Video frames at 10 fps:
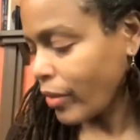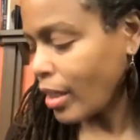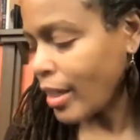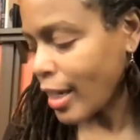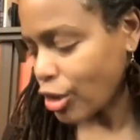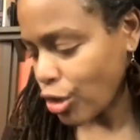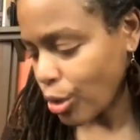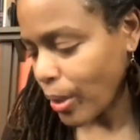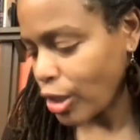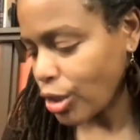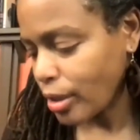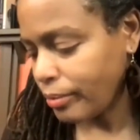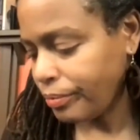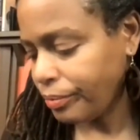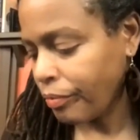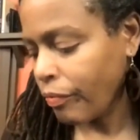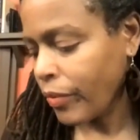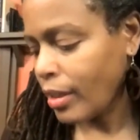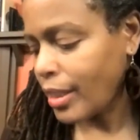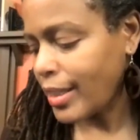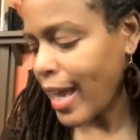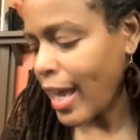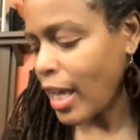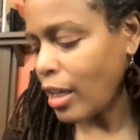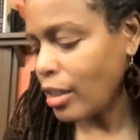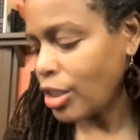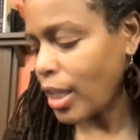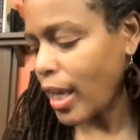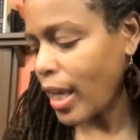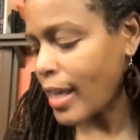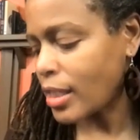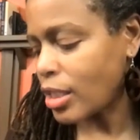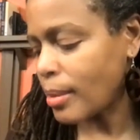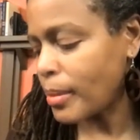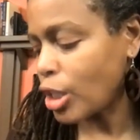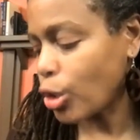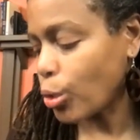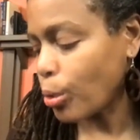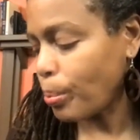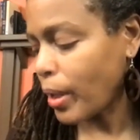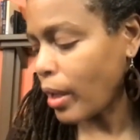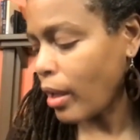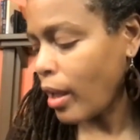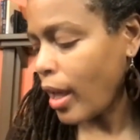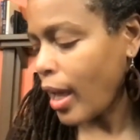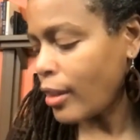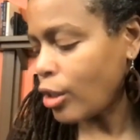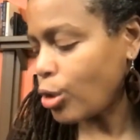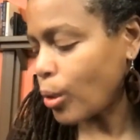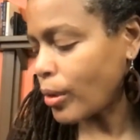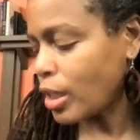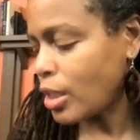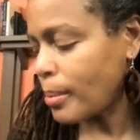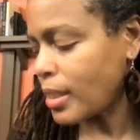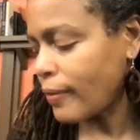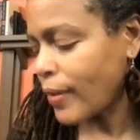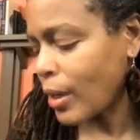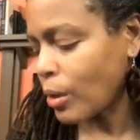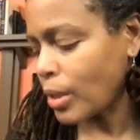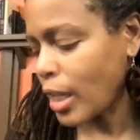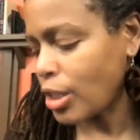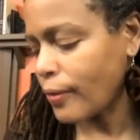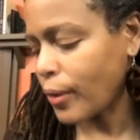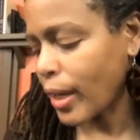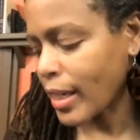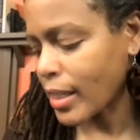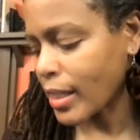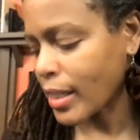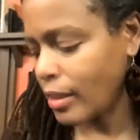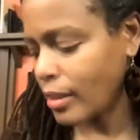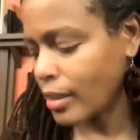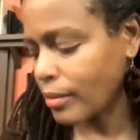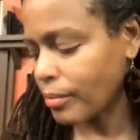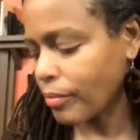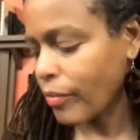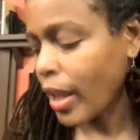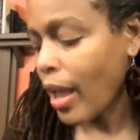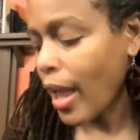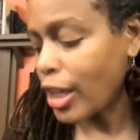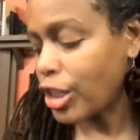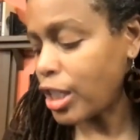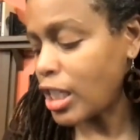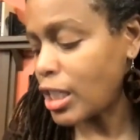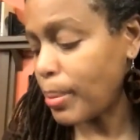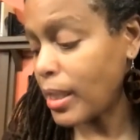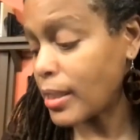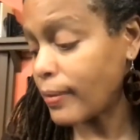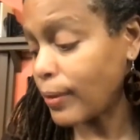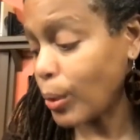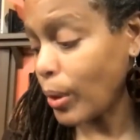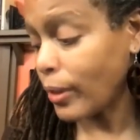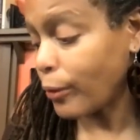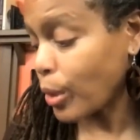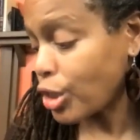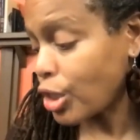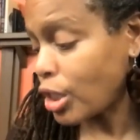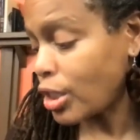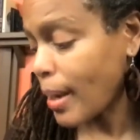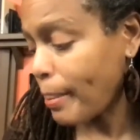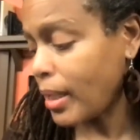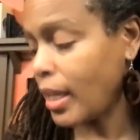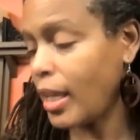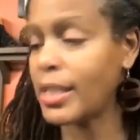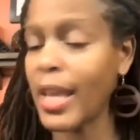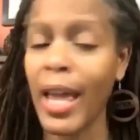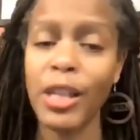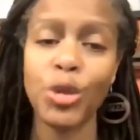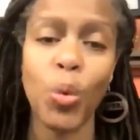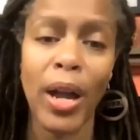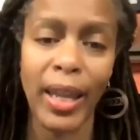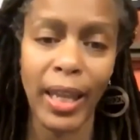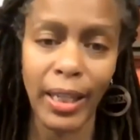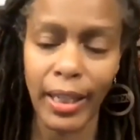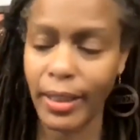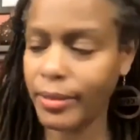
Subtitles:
Next Generation. Today, she has the Jemison Group and the Dorothy Jemison Foundation for Excellence. And she speaks fluent Russian, Japanese, and Swahili.